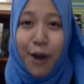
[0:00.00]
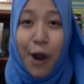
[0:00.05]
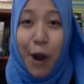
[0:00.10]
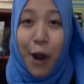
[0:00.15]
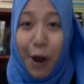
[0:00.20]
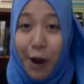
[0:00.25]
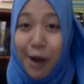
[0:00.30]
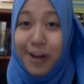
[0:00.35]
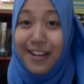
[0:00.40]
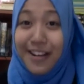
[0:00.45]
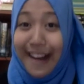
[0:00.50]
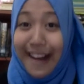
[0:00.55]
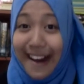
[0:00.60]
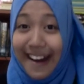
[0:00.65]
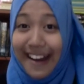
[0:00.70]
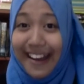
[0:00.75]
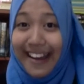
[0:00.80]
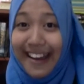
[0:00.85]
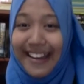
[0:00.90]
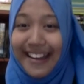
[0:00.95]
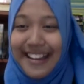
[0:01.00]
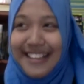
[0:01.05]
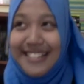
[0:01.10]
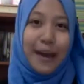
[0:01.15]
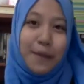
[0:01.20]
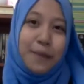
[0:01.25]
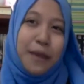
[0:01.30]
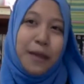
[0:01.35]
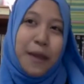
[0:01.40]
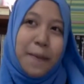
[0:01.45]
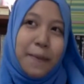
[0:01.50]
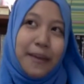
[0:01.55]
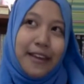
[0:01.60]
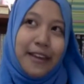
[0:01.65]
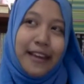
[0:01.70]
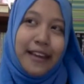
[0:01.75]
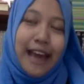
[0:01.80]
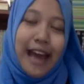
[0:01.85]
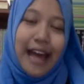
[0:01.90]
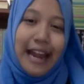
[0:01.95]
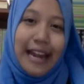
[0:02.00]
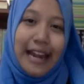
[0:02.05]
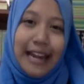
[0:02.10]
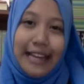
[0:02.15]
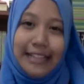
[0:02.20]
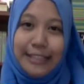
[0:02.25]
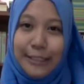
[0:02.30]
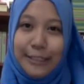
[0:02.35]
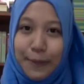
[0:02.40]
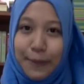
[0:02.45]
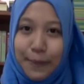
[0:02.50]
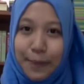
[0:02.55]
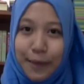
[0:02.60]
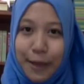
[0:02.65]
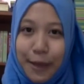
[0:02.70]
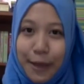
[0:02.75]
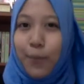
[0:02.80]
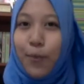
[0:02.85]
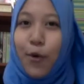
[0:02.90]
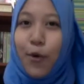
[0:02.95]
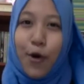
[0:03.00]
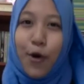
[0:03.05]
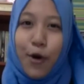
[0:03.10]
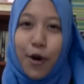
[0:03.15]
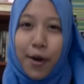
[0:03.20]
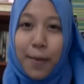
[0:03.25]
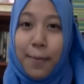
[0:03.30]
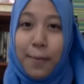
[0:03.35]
hot guy. Maybe a little bit more